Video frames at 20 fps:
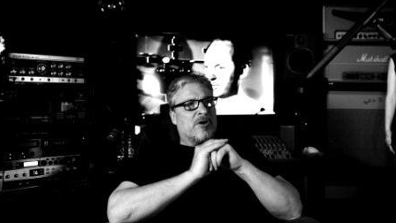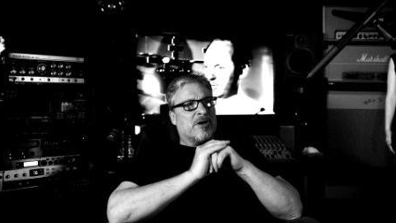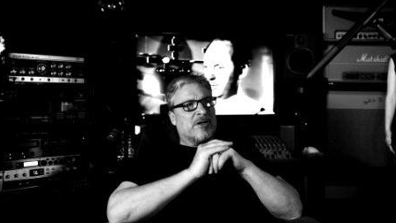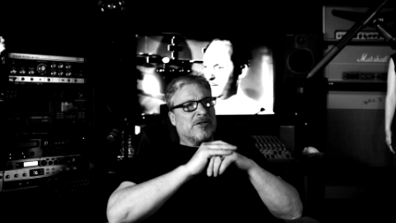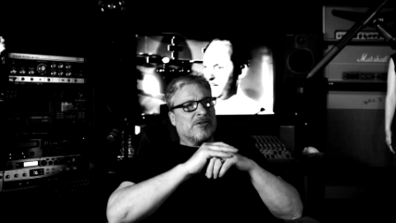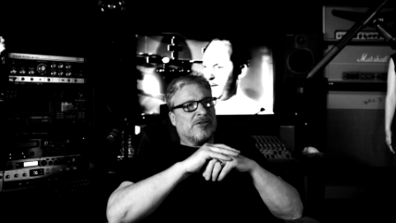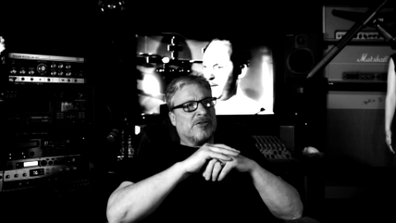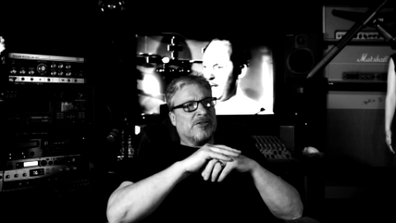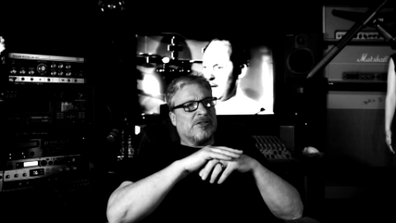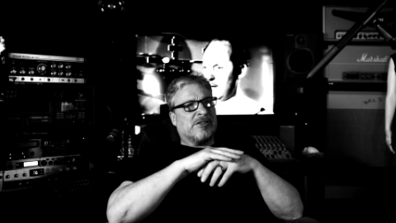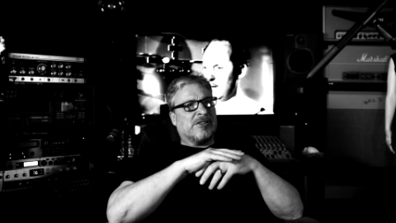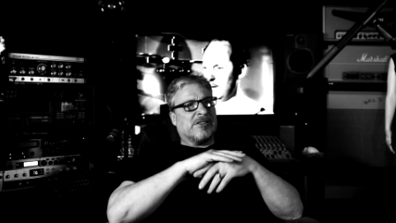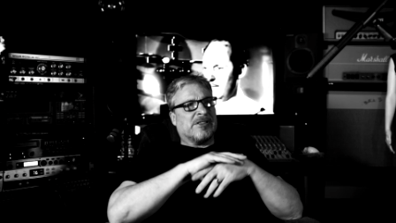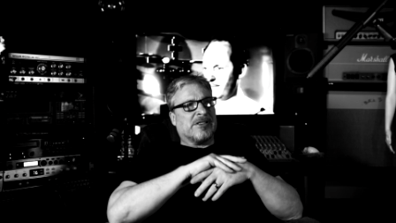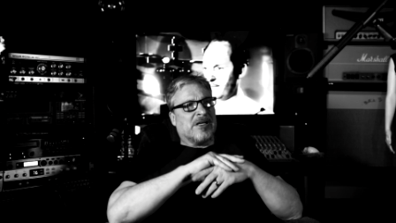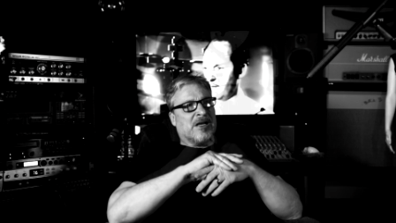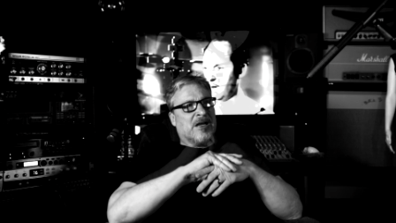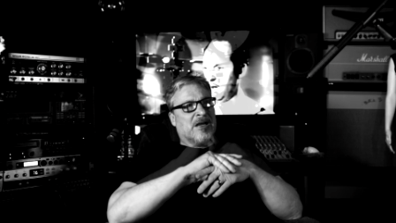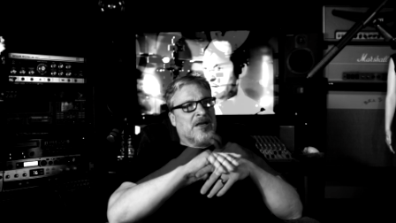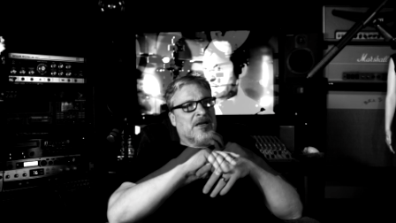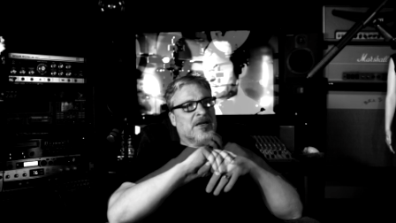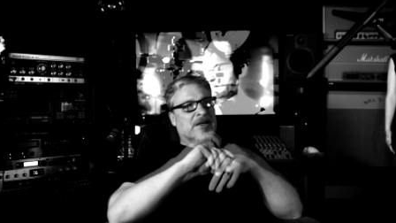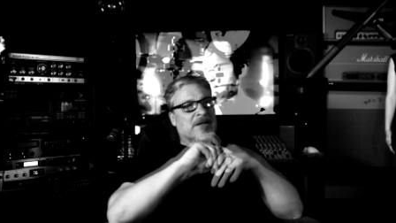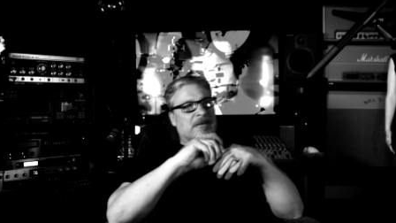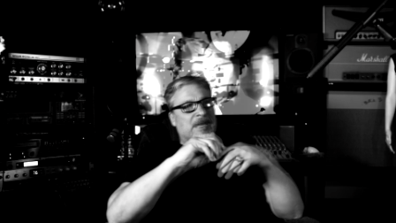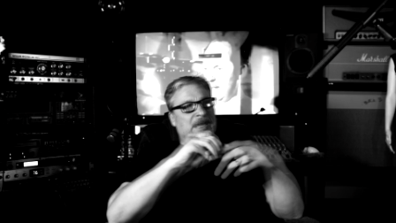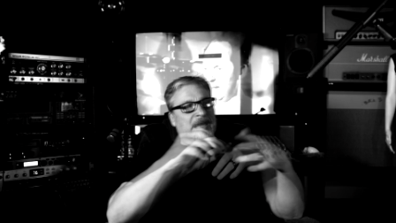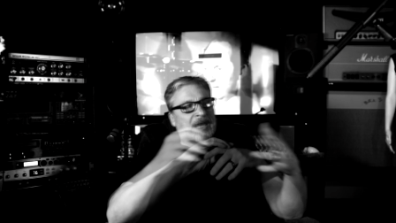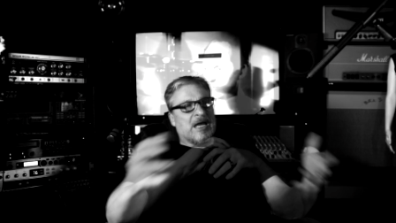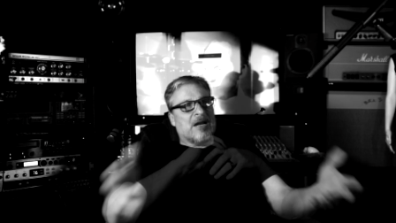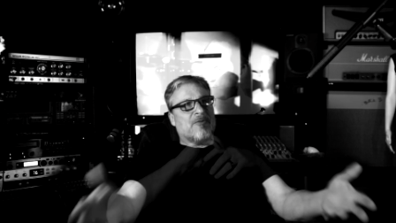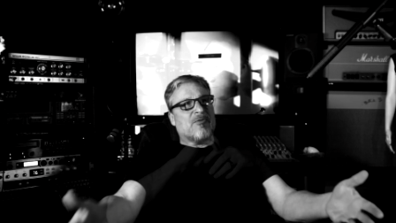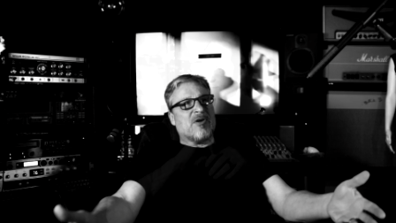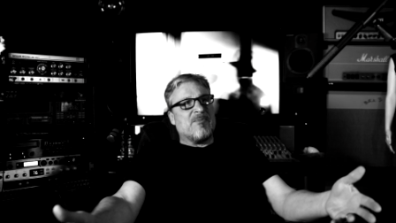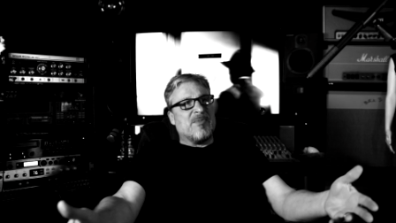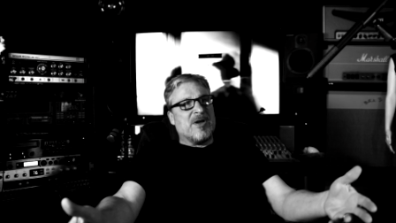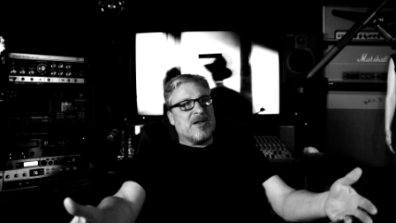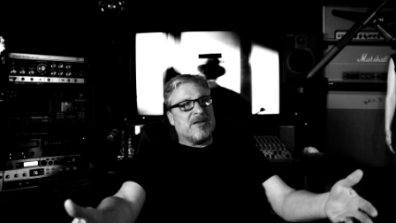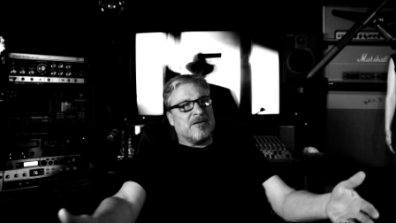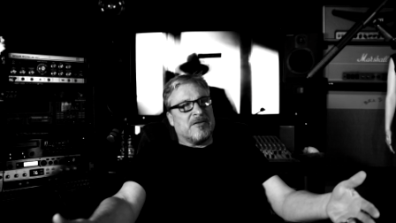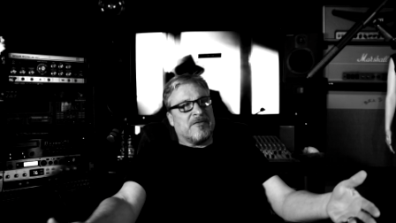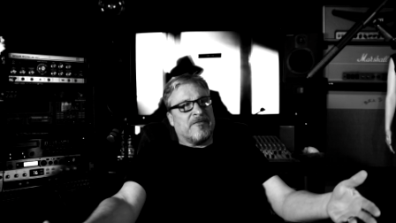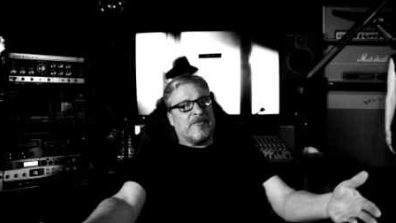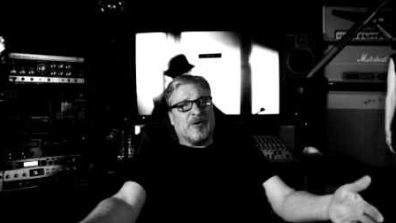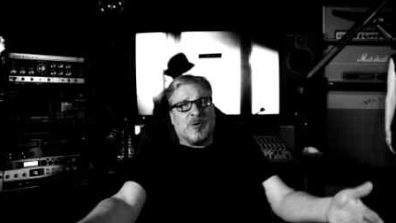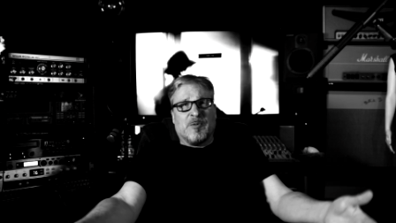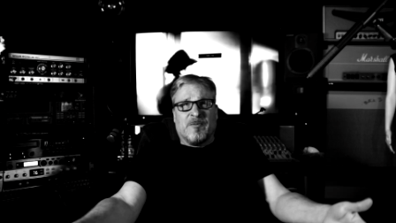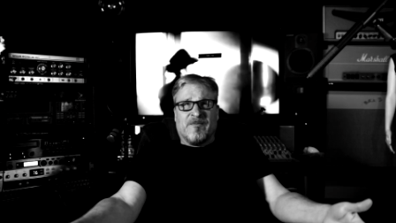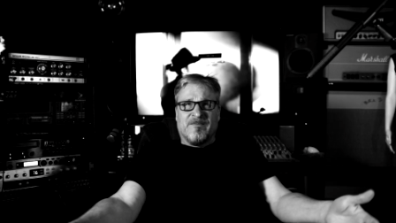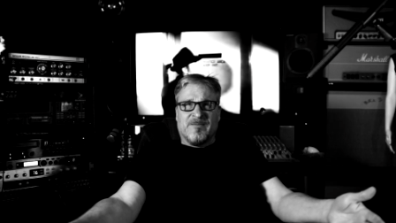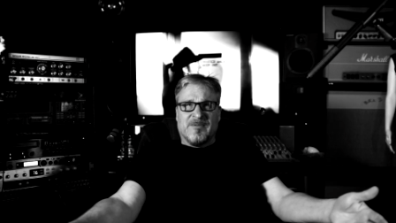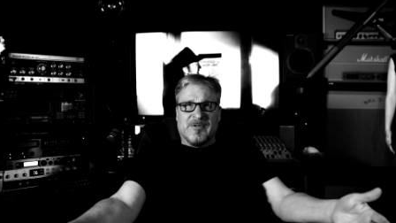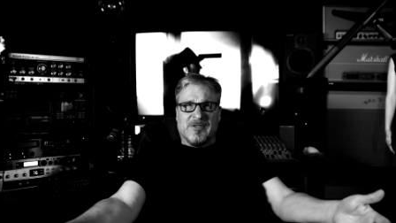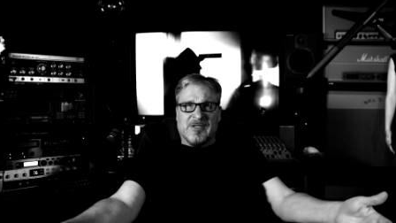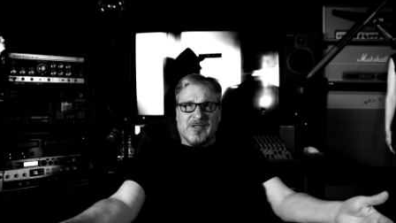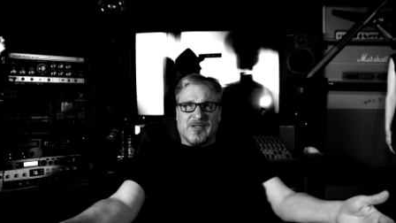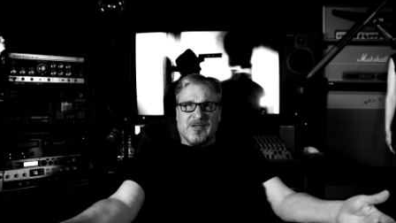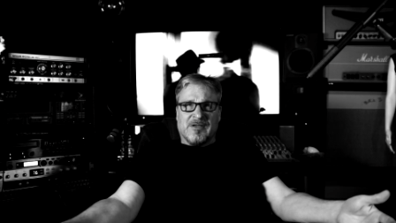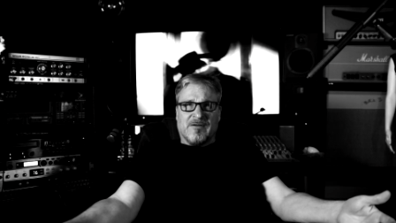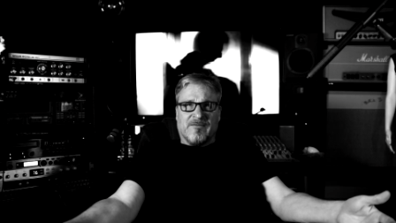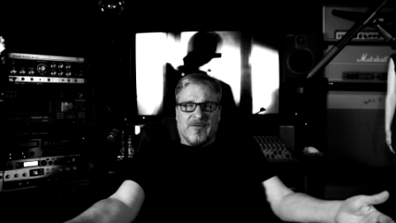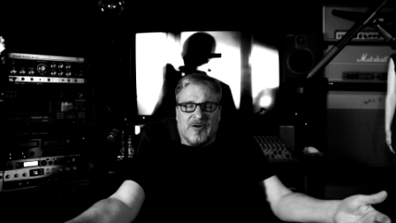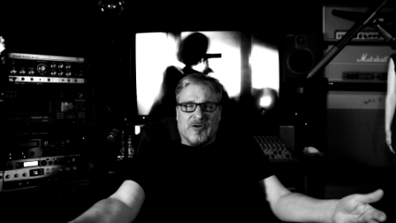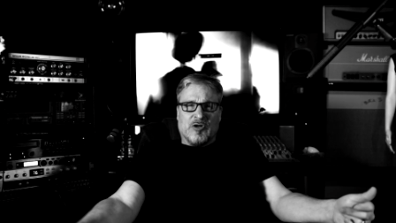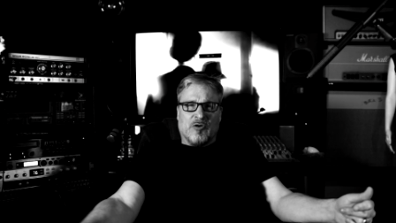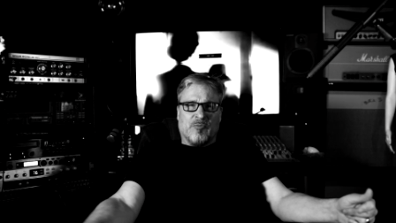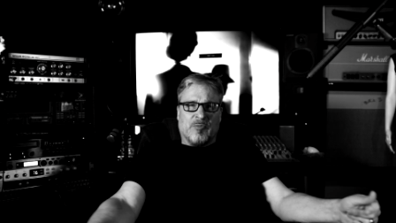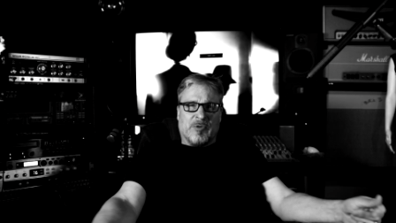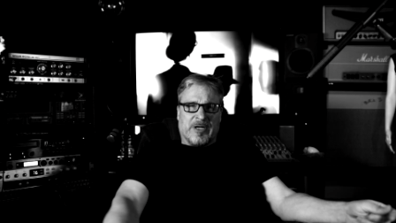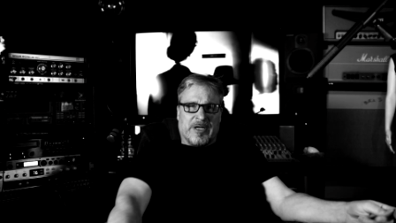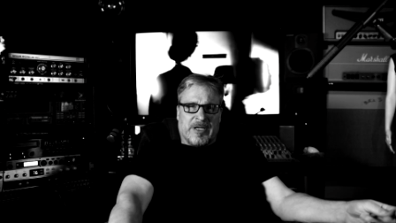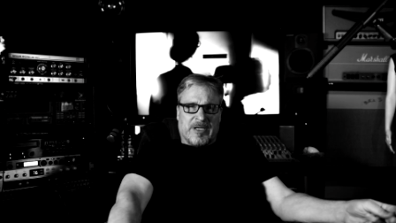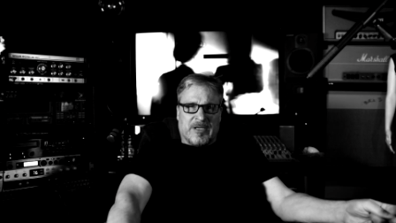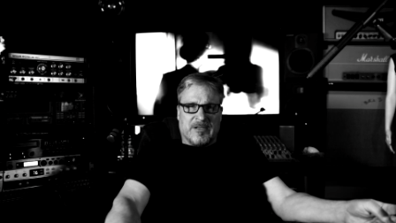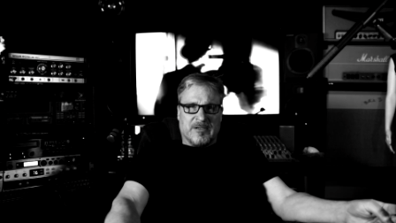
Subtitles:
is to decide how do I make this film for no money.